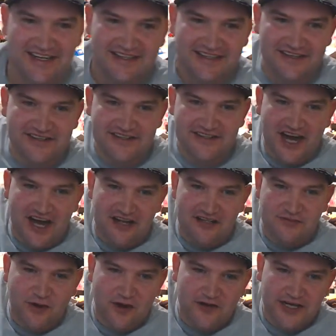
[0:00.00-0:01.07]
There's
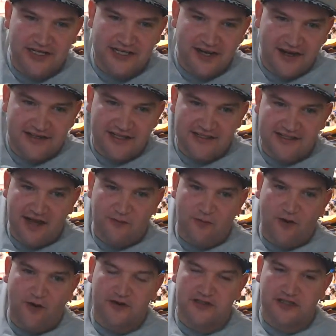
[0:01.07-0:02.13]
John's wall right there. I did that
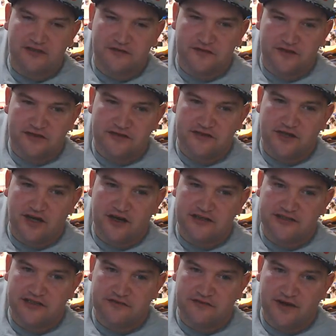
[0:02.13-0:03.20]
wall just for
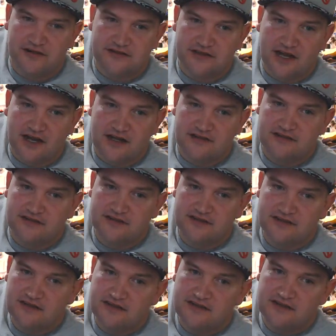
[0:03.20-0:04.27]
RC funds, guys.
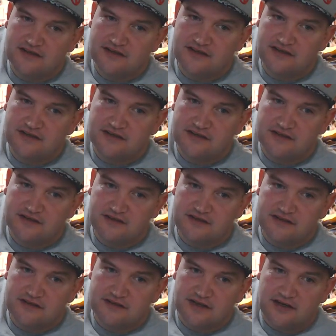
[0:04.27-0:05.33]

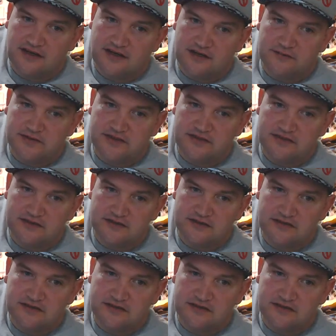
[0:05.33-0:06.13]
The Hupson.